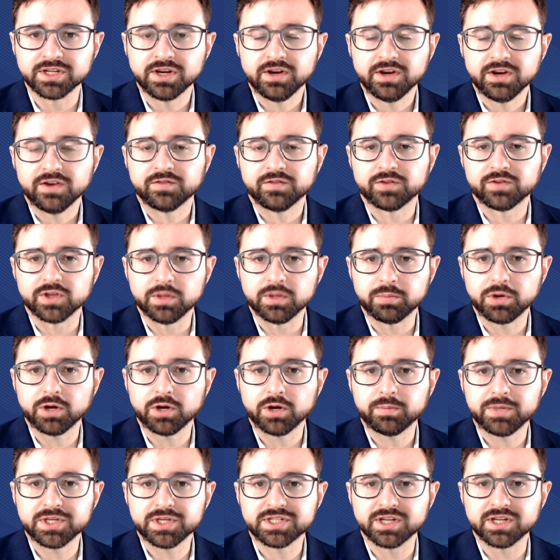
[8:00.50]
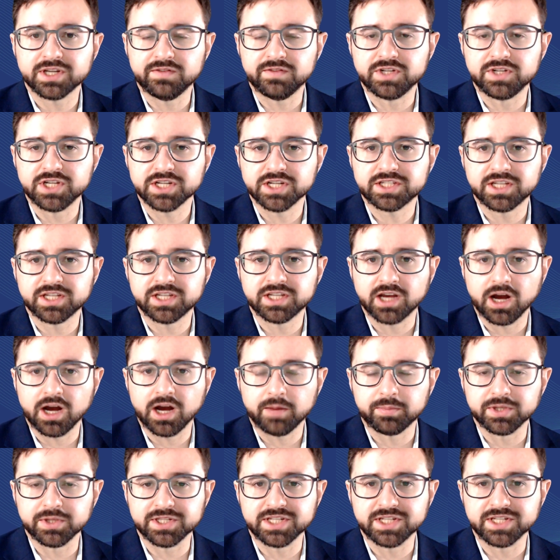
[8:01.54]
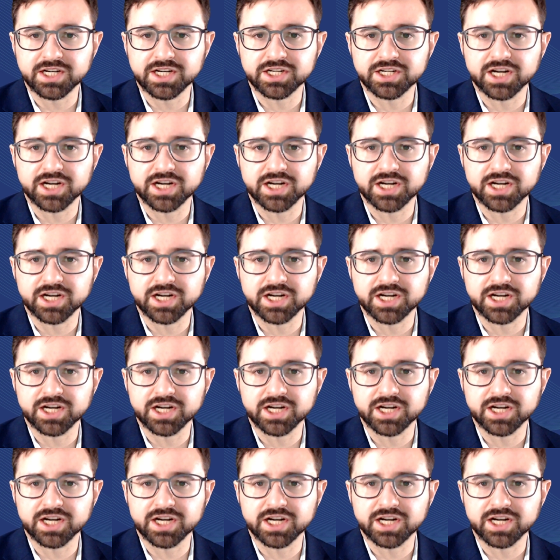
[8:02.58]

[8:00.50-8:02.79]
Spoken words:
for the purpose of adjusting compensation